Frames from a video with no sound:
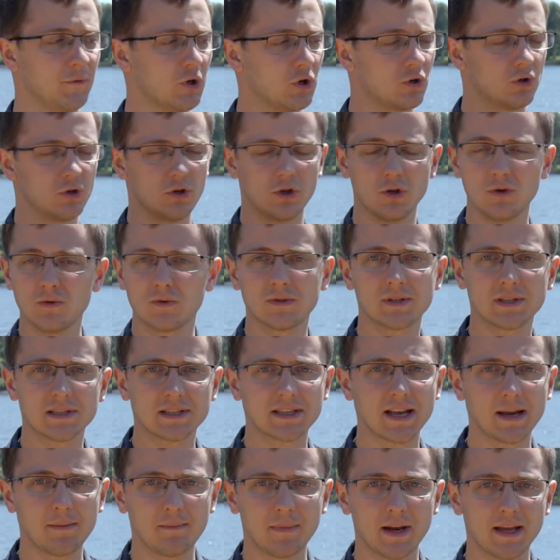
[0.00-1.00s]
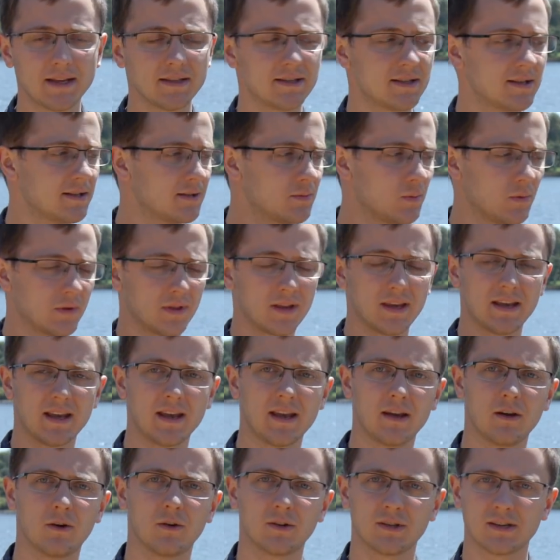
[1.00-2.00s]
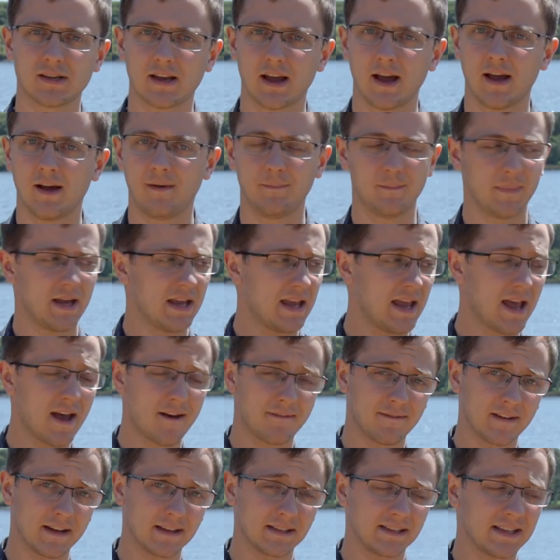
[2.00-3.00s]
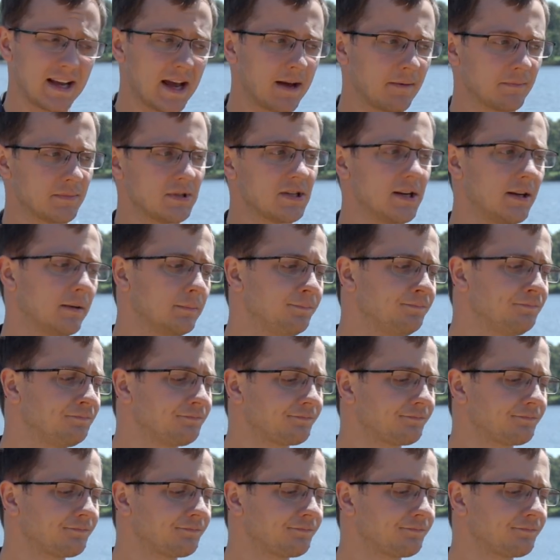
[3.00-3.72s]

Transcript: You can use the same lenses with the EOS EF adapter,